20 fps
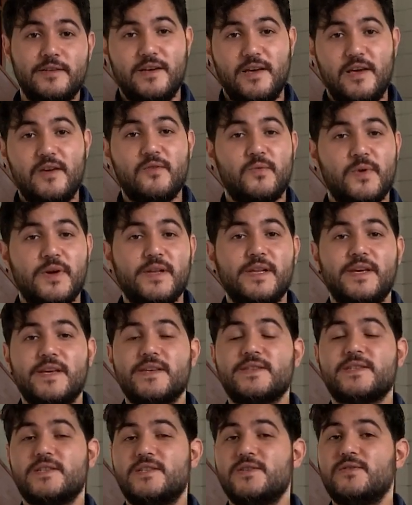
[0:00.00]
It really
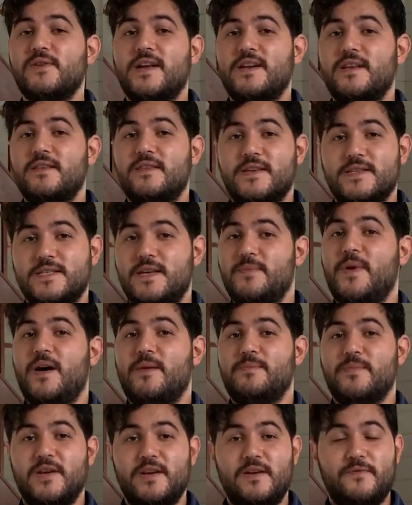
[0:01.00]
is a do-anything zip
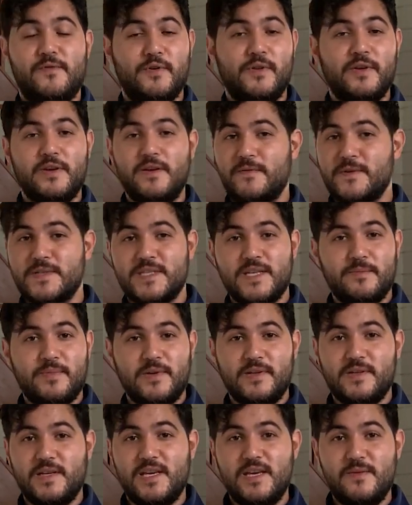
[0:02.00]
up. And if you're looking for
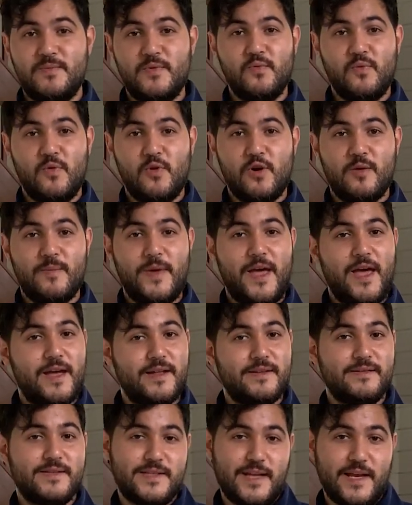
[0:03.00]
something to keep you warm
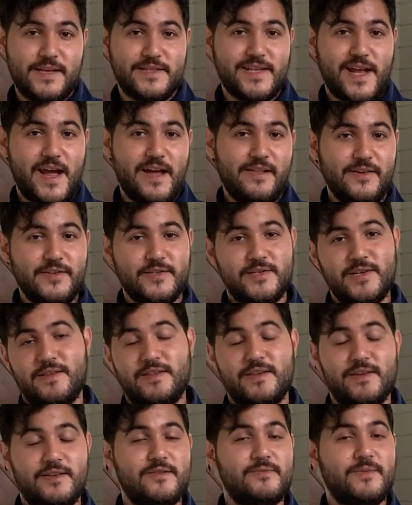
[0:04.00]
and stay stylish, I
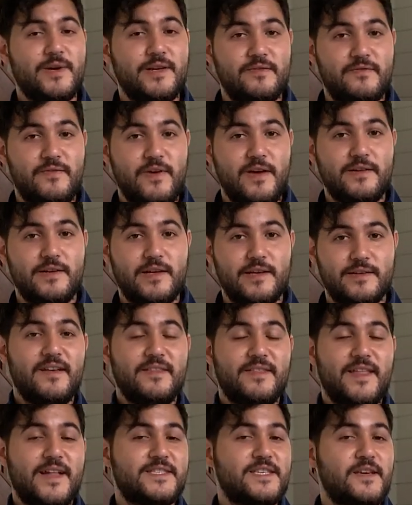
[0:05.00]
think you might have found it.
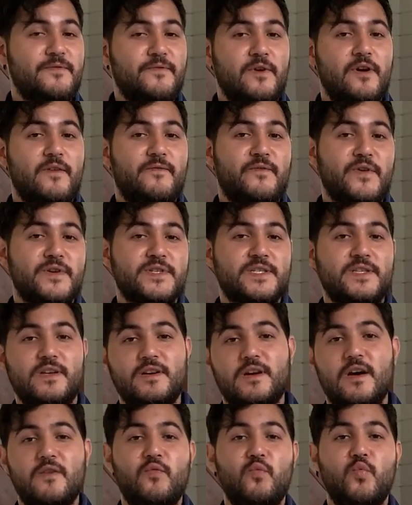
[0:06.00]
That's it for our first look
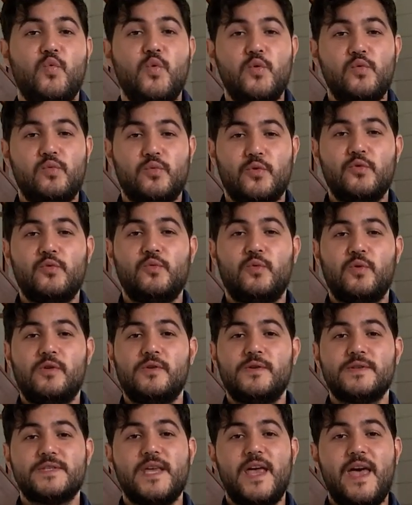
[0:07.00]
of Wuru
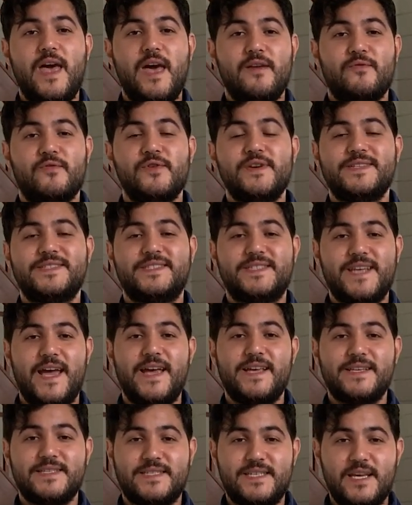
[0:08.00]
Wool's
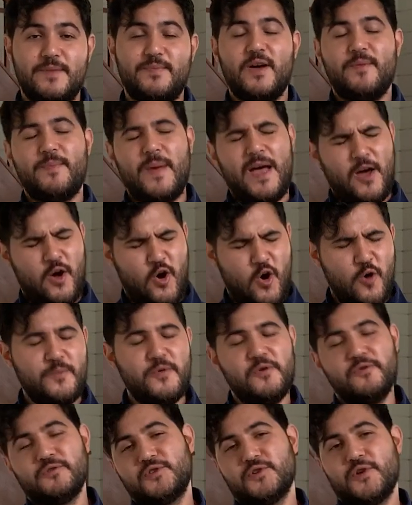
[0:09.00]
Everyday Zip Up. I hope
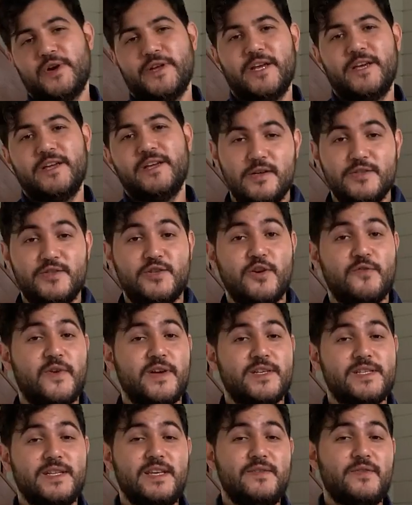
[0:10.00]
you enjoyed it. Don't
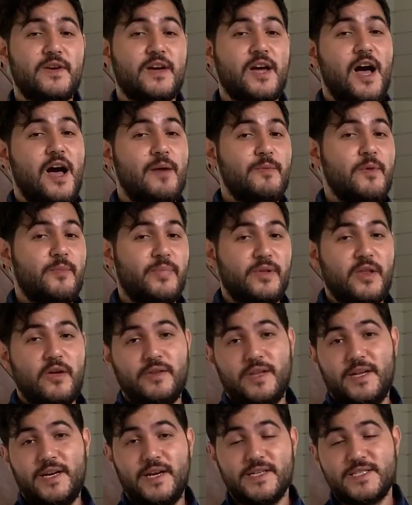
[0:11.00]
forget to leave a comment below
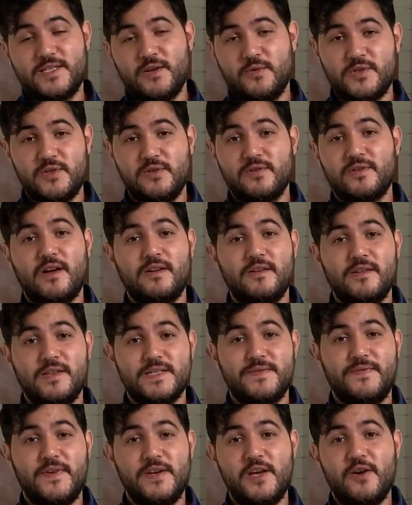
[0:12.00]
letting us know what you thought of this
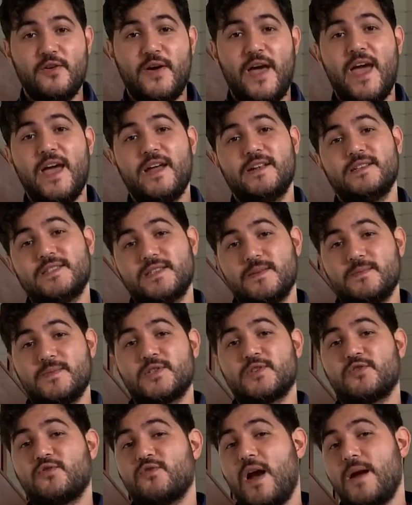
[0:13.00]
video, and
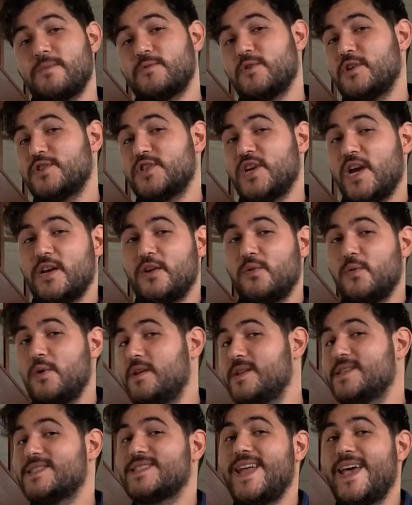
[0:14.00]
subscribe to our channel where you
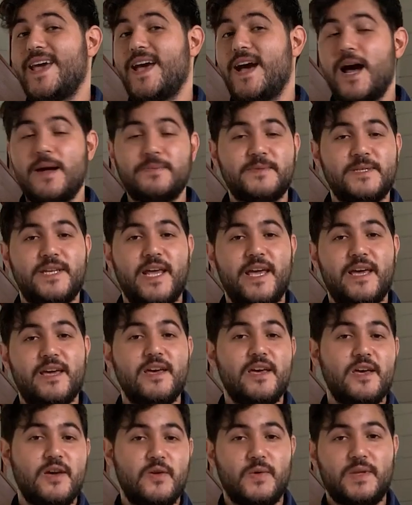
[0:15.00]
can stay up to date
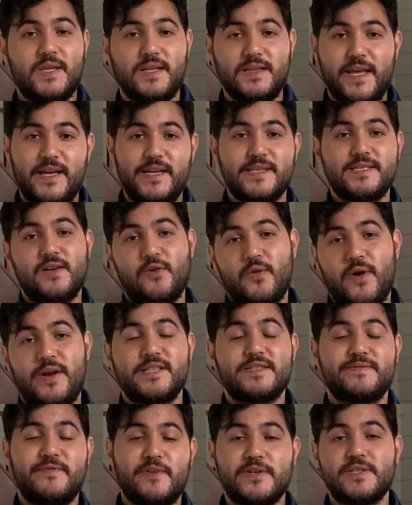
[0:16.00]
with the latest and
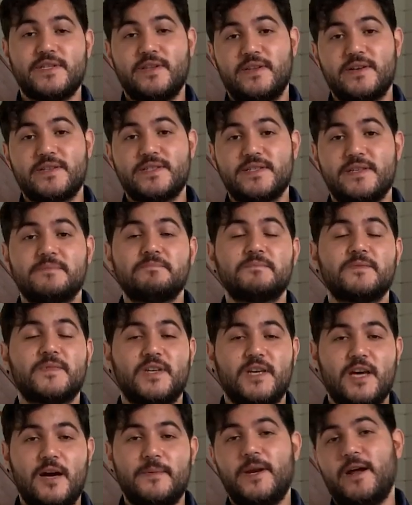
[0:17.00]
greatest first looks
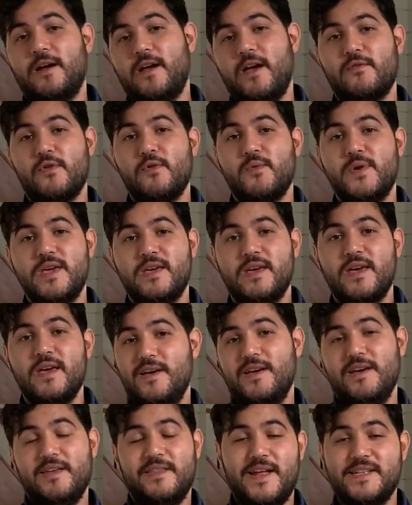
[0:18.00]
coming out every week.
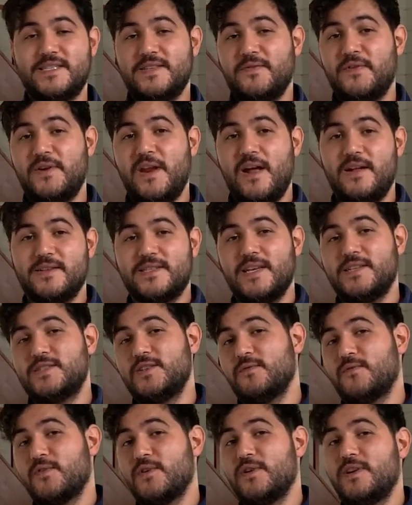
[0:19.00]
That's it for now, and stay
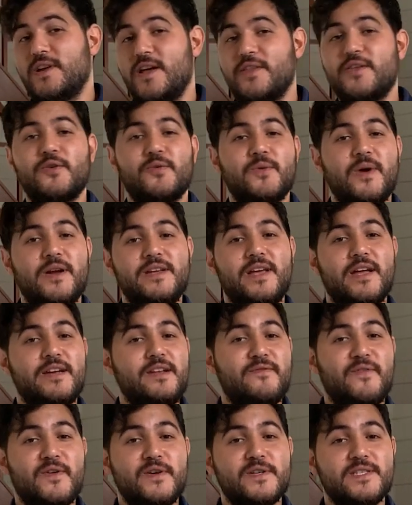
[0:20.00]
tuned for another Ready Eddie
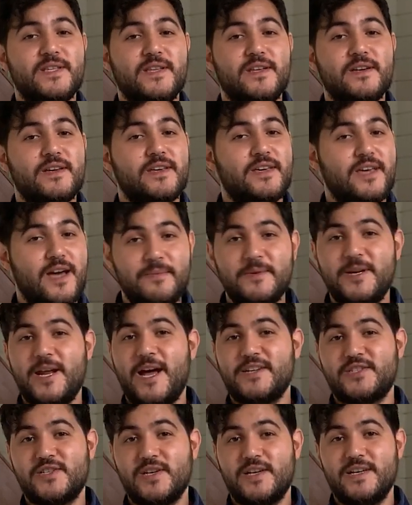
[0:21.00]
First Look coming
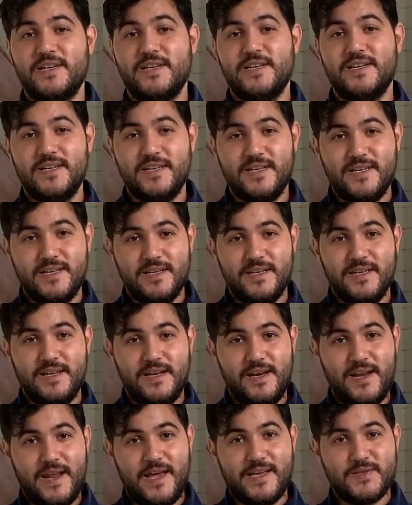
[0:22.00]
at you
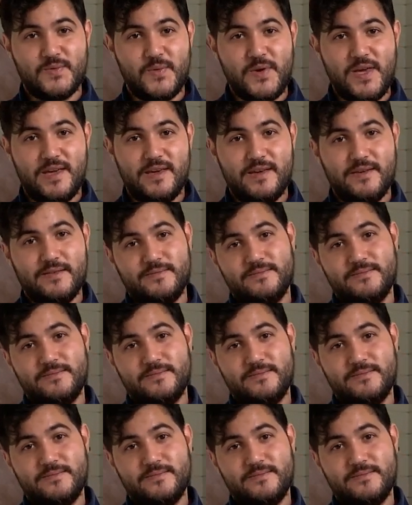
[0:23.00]
next week.